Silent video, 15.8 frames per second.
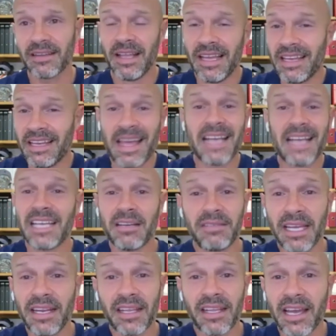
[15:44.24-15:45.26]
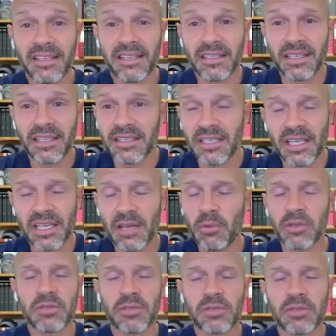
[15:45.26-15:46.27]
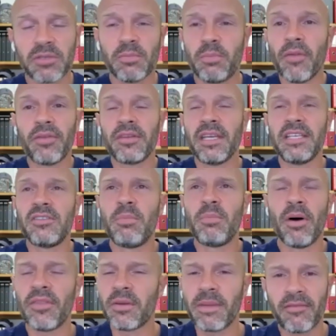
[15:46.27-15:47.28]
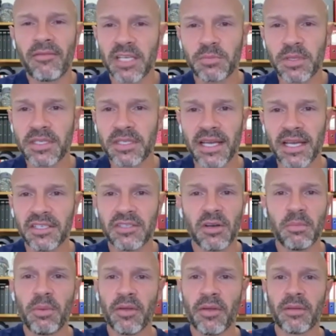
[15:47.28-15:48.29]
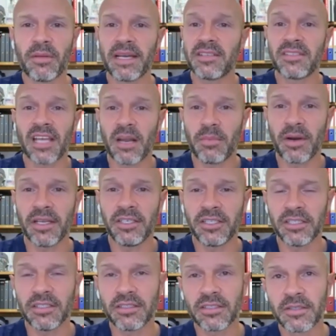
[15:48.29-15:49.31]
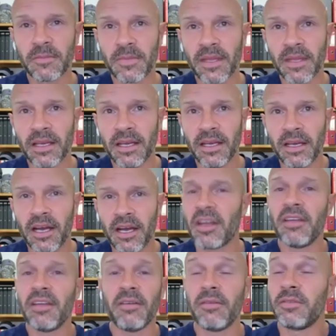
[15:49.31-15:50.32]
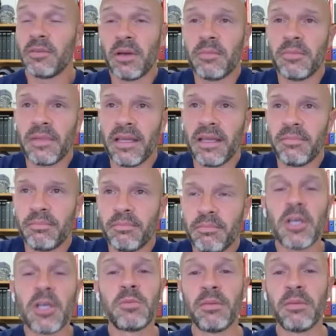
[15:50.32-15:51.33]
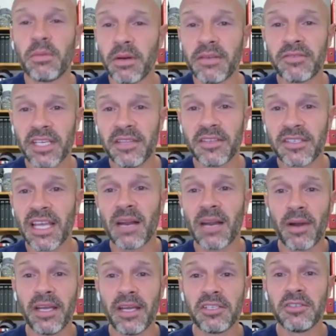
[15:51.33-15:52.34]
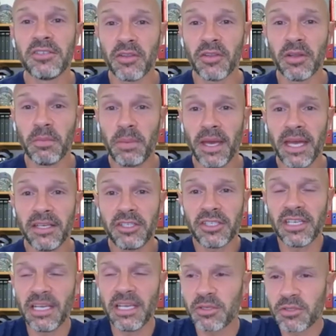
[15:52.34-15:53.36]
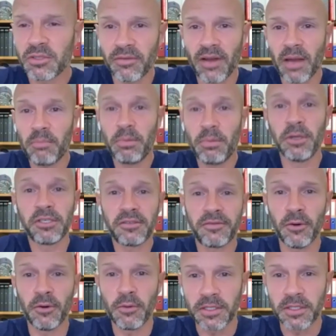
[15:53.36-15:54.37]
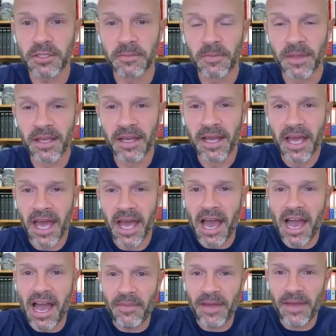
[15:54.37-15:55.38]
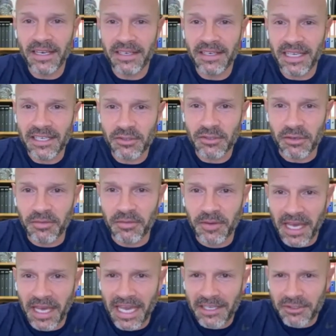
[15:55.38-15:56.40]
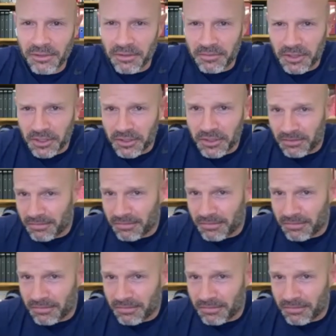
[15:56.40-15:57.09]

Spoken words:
that's how dedicated he is. He wasn't bothered. He's not bothered about razzmatazz. He's not bothered about celebrations. I don't know. Obviously, most people have seen the celebrations on the pitch, and he was sort of like pushed forward, and then he sort of just